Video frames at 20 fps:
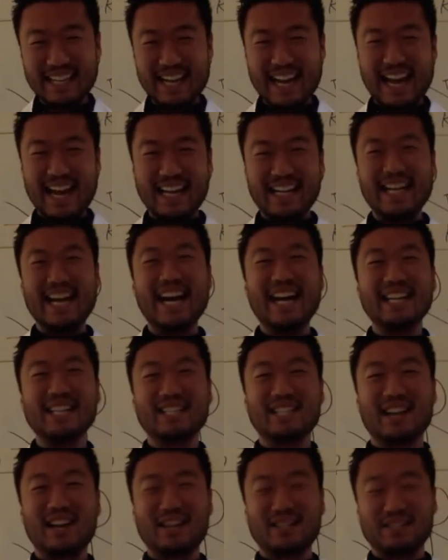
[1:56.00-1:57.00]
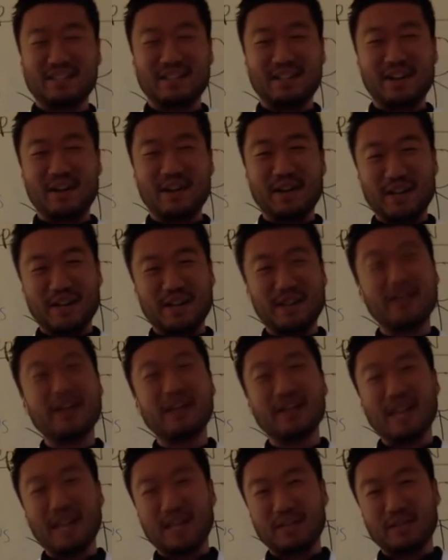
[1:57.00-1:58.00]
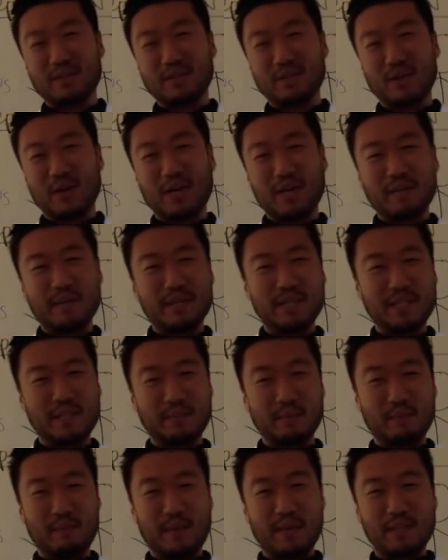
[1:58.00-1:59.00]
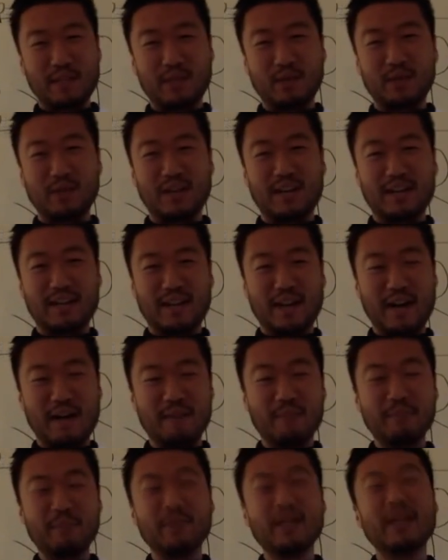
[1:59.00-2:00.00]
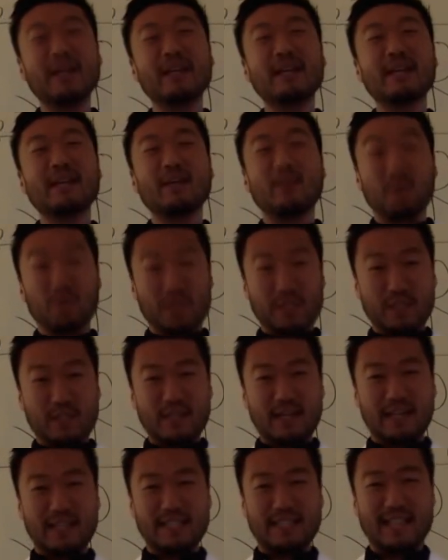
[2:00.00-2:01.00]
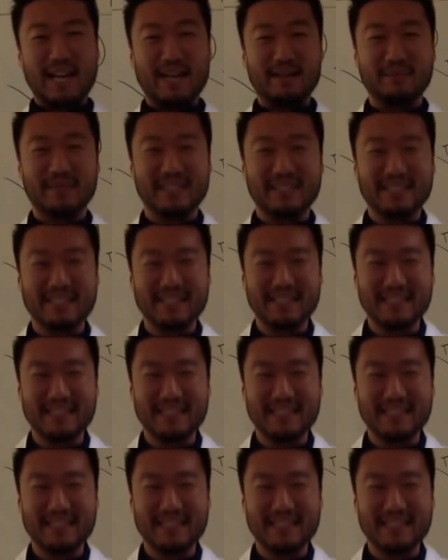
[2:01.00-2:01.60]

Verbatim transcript: Hey guys, Dr. Ko here. Thanks for joining me, simplemedschool.com. We'll see you next time.